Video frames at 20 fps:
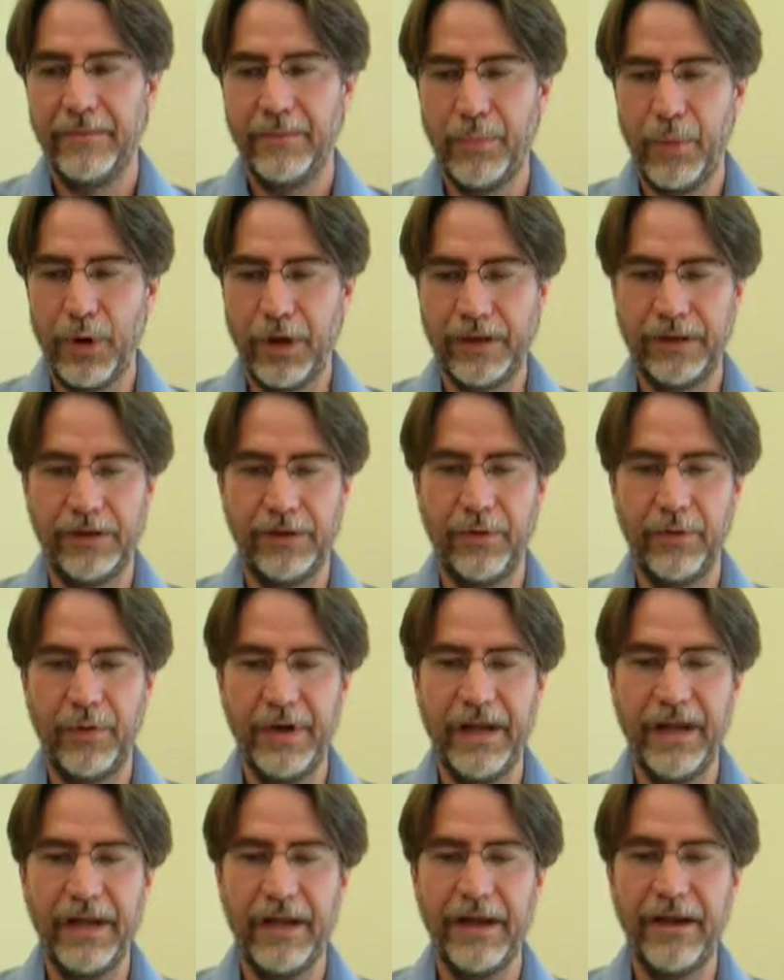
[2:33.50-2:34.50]
book to
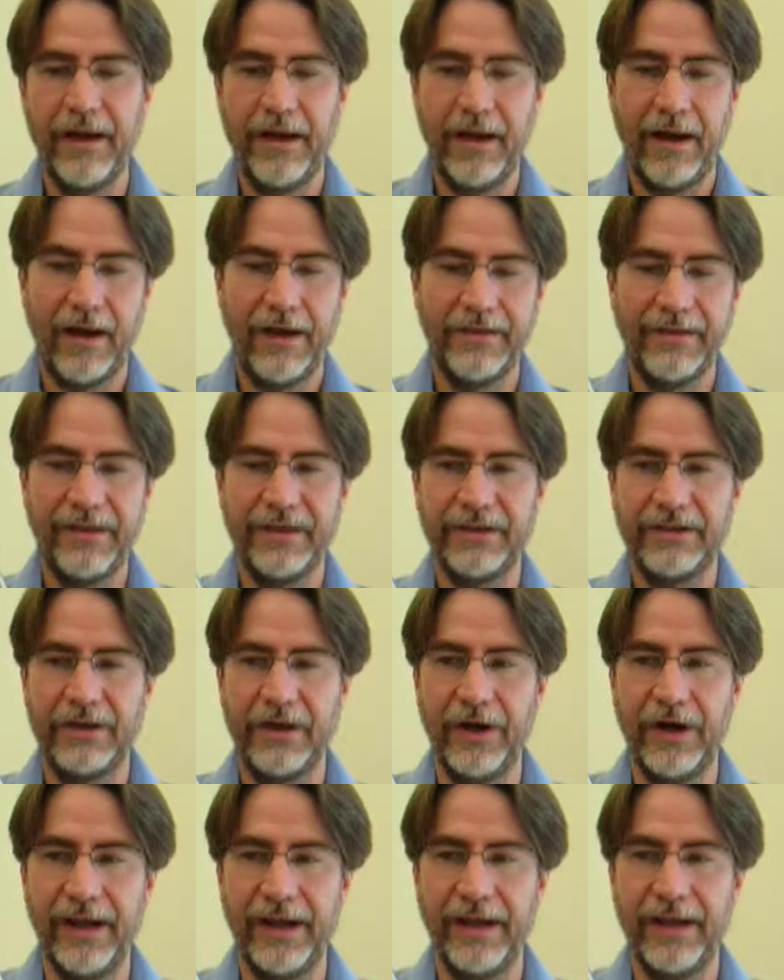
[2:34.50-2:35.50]
read on the
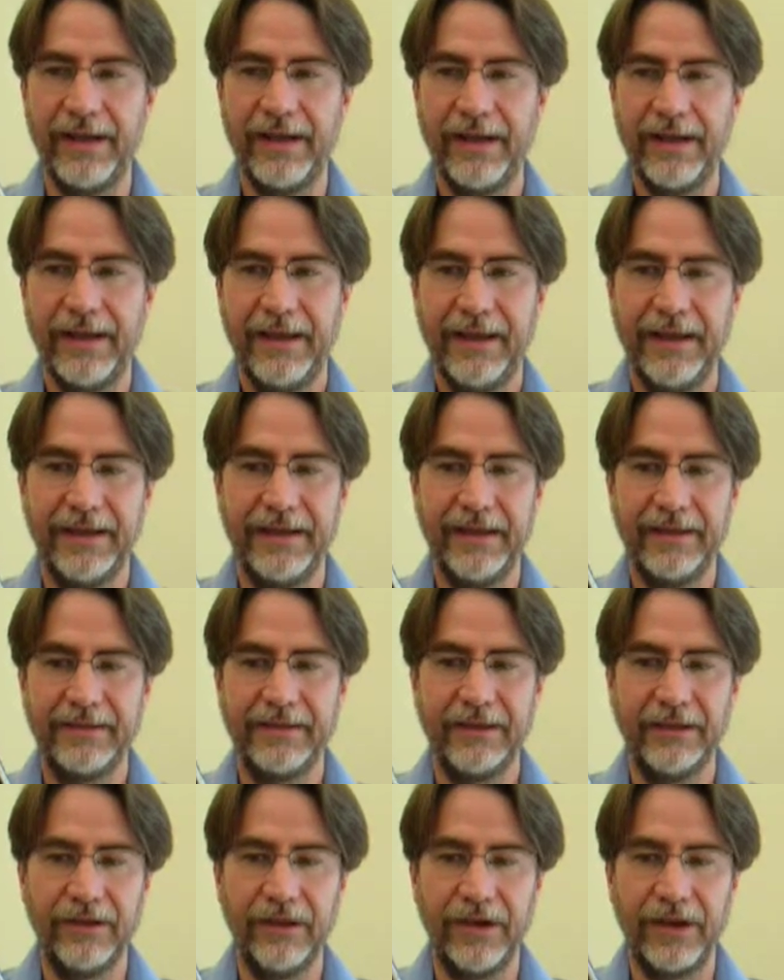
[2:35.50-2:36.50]
screen. It
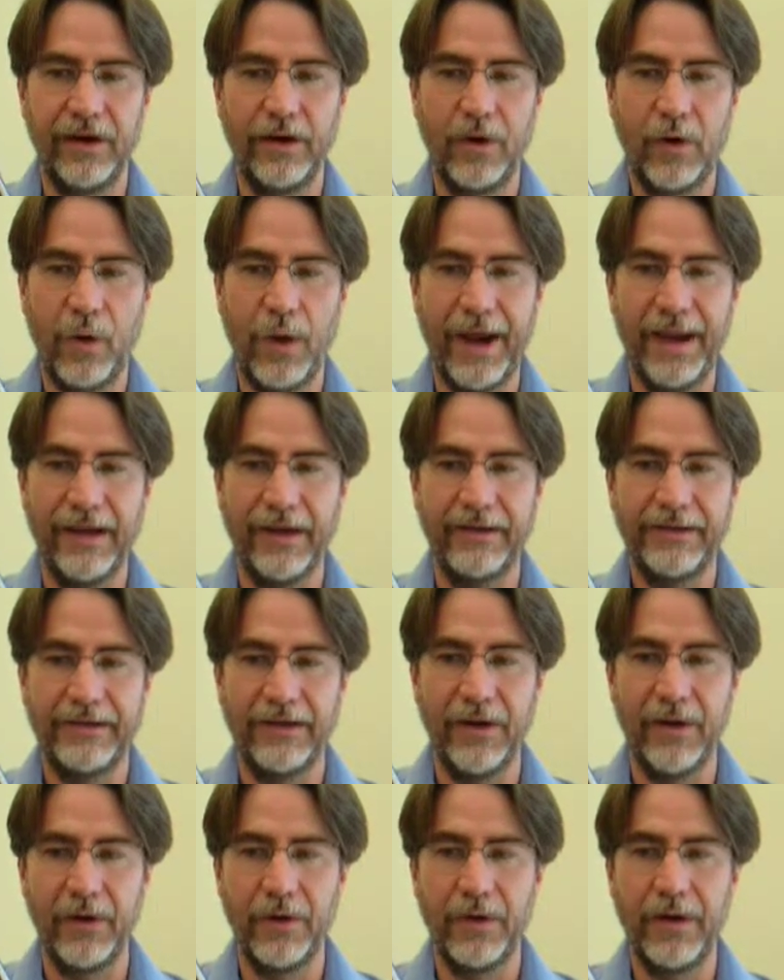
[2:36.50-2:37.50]
doesn't look quite
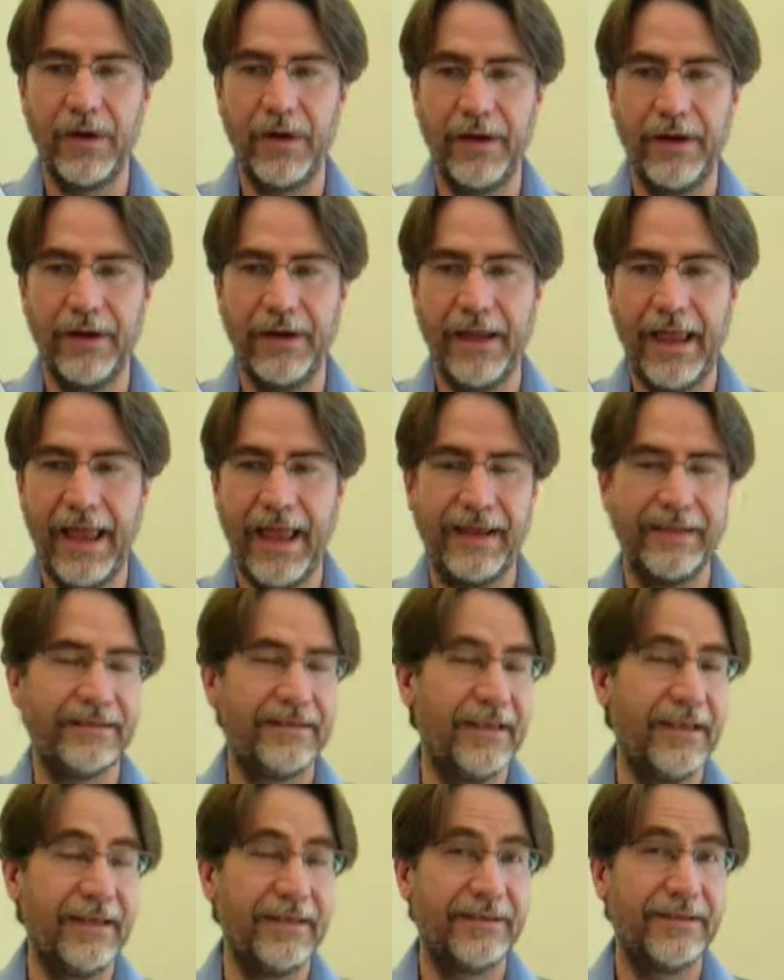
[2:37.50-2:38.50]
so good as
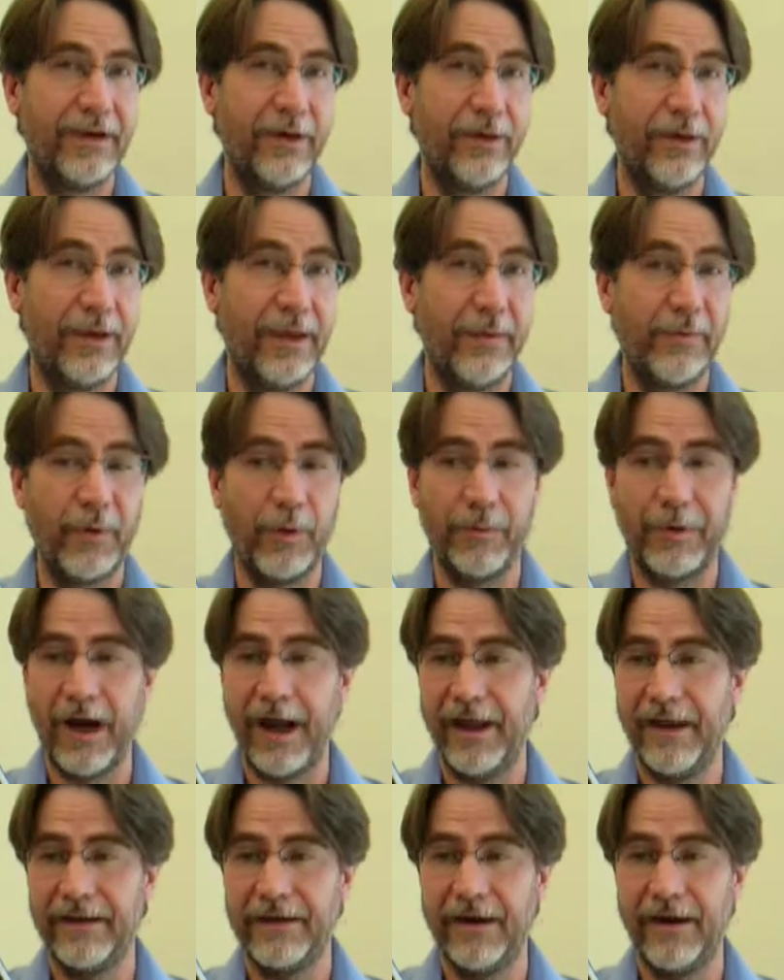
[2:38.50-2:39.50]
the Sony
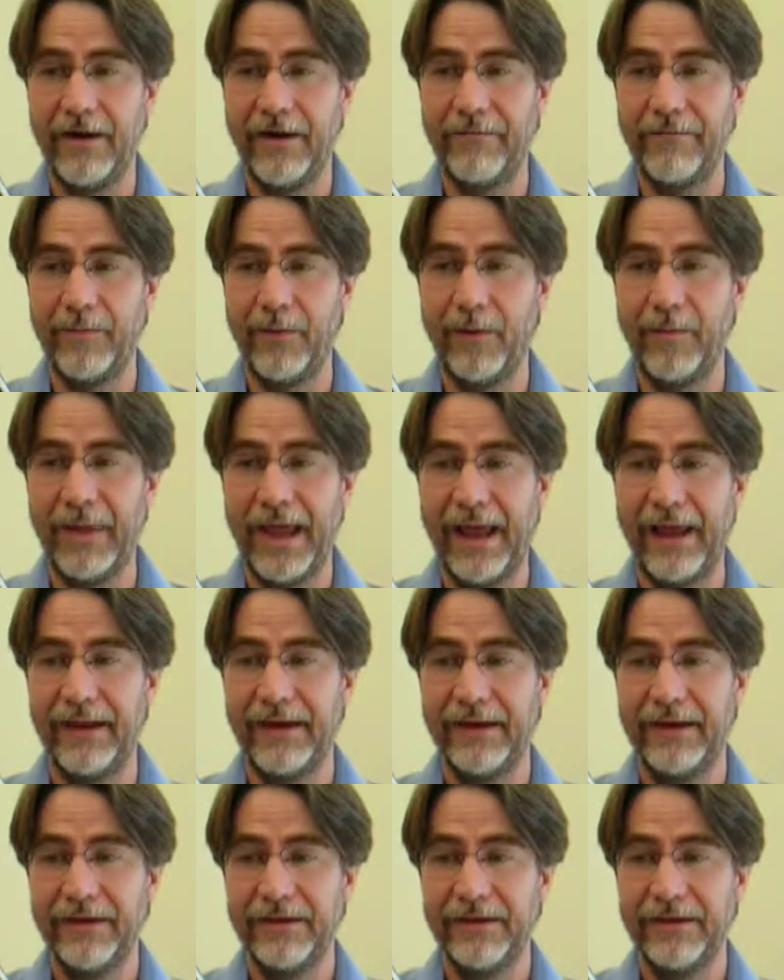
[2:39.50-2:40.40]
proprietary format.